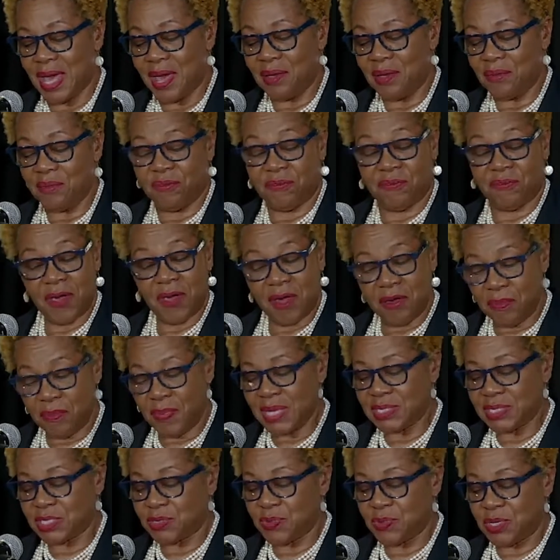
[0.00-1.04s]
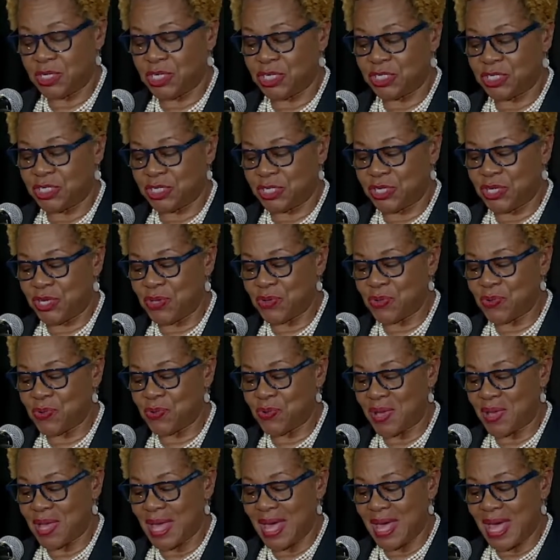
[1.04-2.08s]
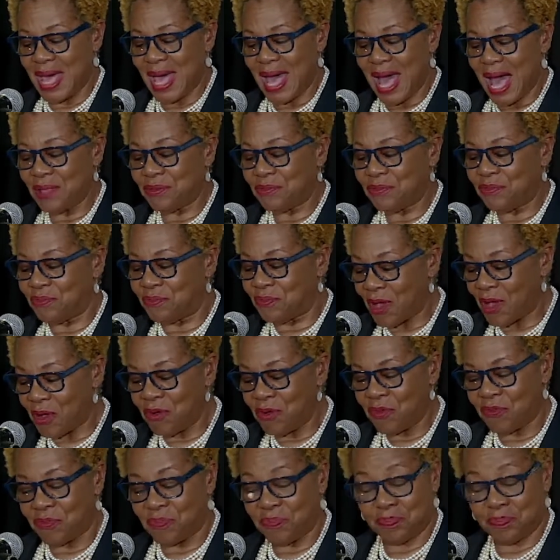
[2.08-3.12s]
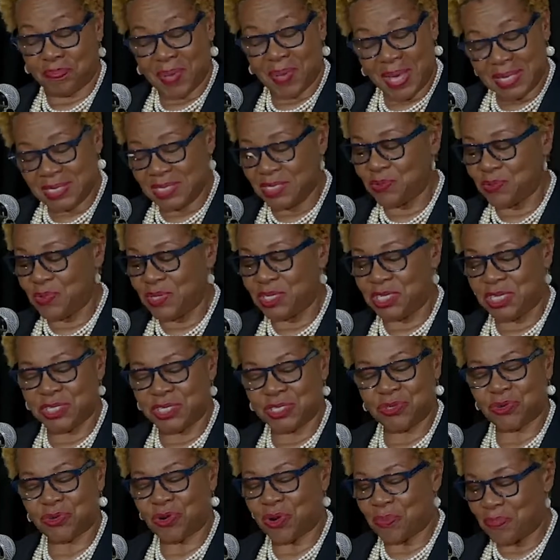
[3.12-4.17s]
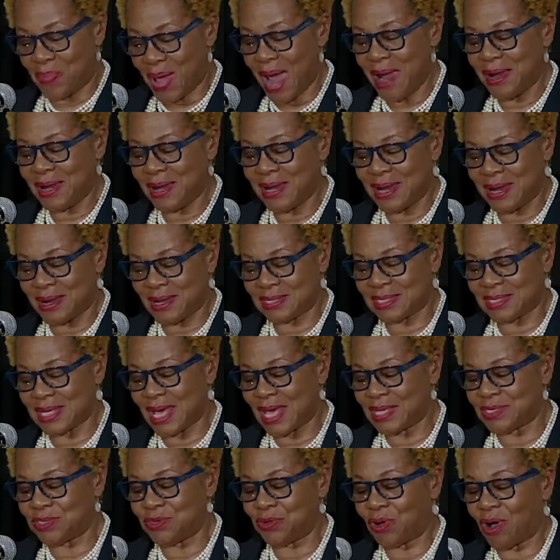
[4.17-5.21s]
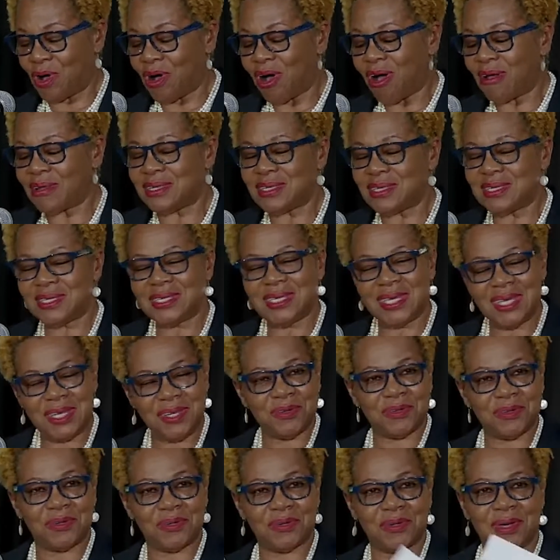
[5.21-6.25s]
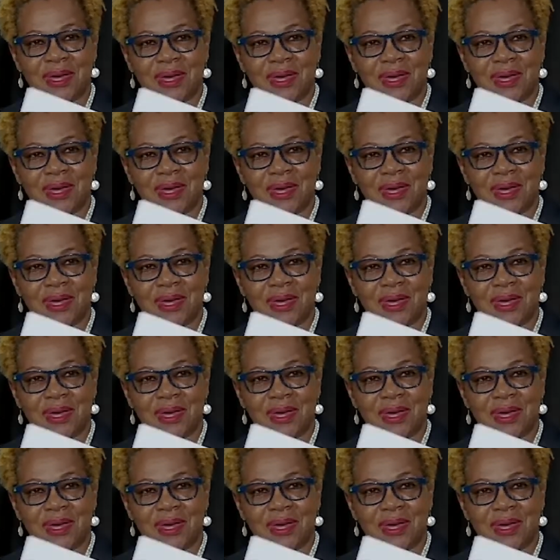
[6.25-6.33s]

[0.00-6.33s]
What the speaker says: Very best wishes to you, and very best wishes to our pioneers as you continue